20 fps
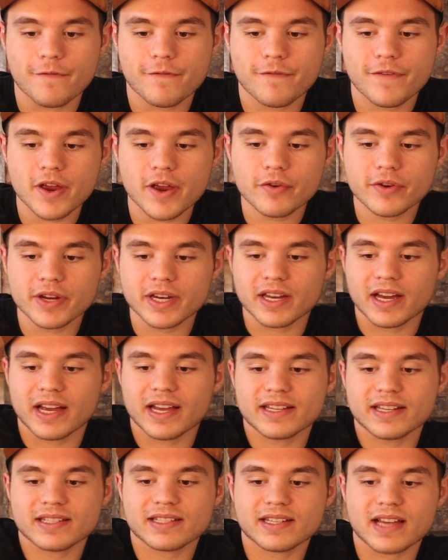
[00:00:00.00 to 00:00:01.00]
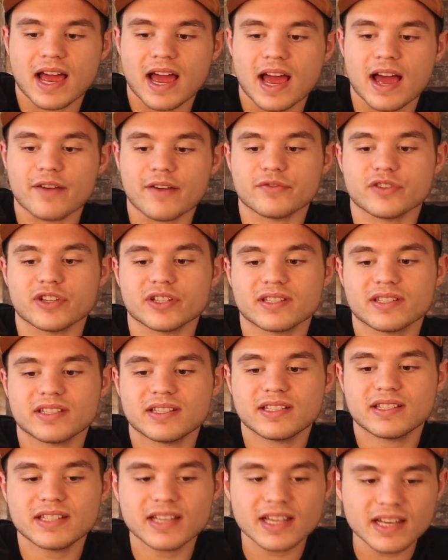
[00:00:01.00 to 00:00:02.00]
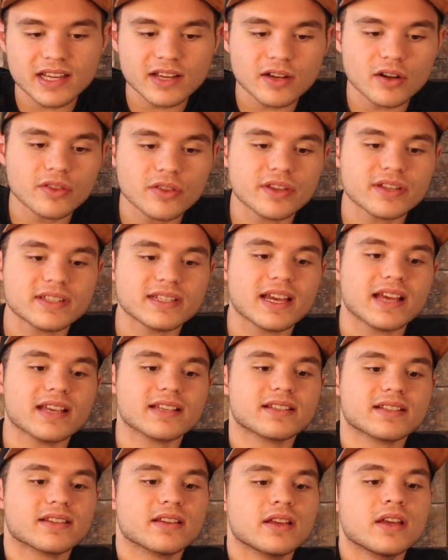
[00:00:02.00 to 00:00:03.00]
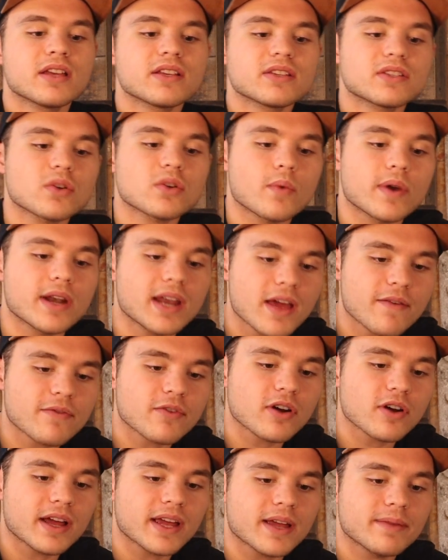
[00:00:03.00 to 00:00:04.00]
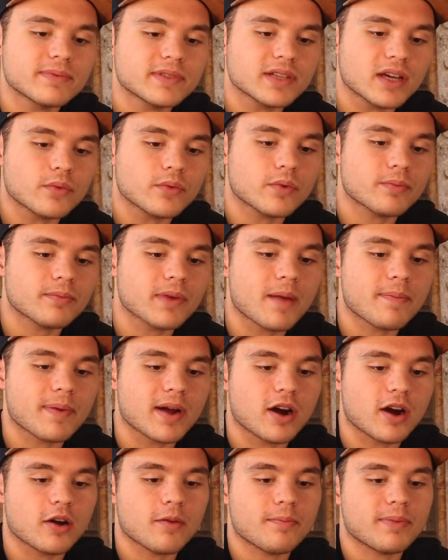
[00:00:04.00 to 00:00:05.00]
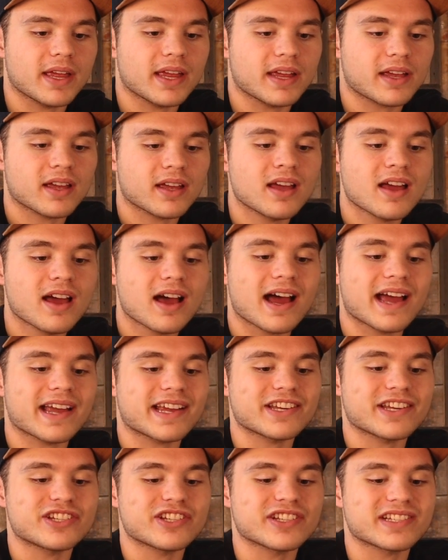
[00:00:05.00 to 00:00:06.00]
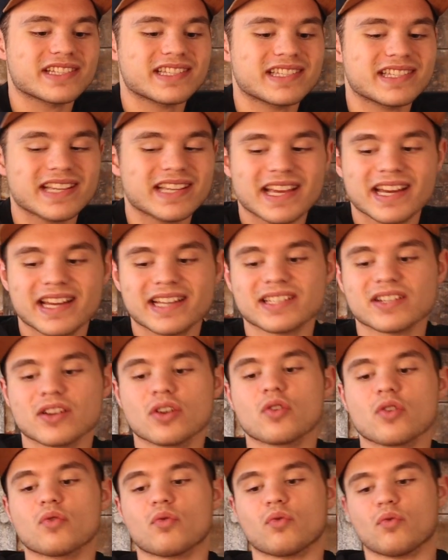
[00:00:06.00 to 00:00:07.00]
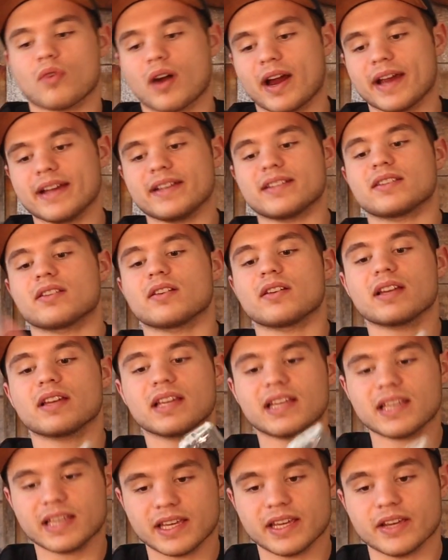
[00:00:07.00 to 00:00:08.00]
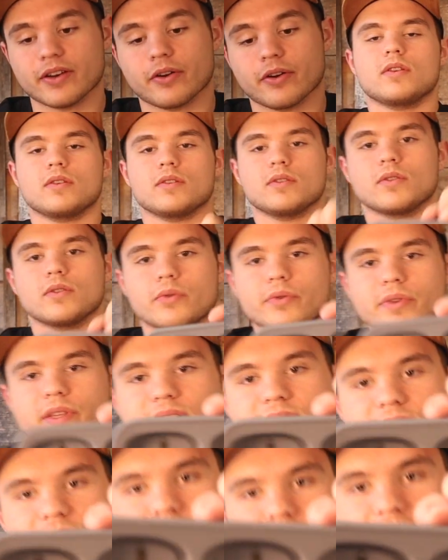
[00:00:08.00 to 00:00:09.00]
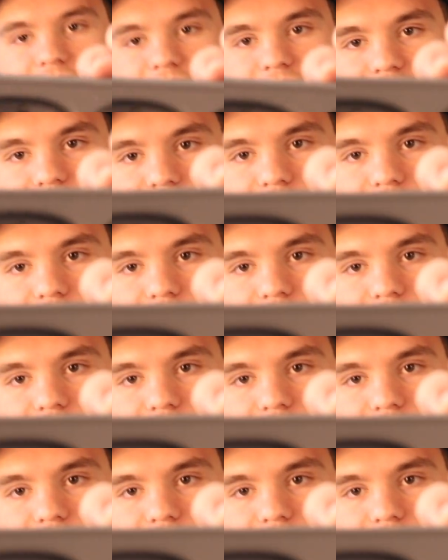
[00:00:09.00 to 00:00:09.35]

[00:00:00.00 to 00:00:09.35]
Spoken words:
very nice to have just sitting on the desk, so whenever I am done with my power bank, I could just sit it right here. So this is the